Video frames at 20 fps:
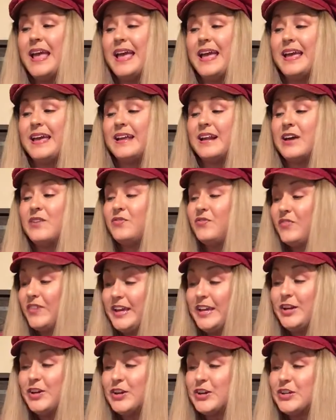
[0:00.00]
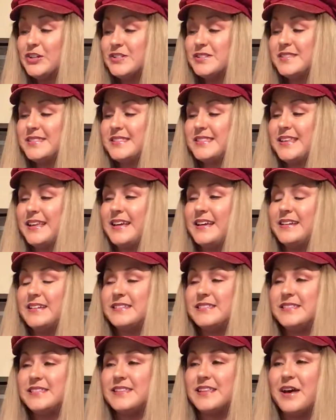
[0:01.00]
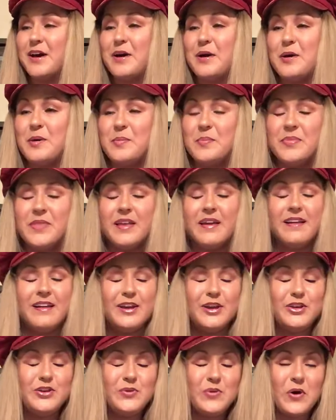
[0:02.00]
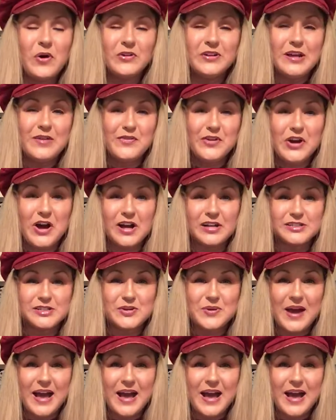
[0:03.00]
and I figured since you all never got to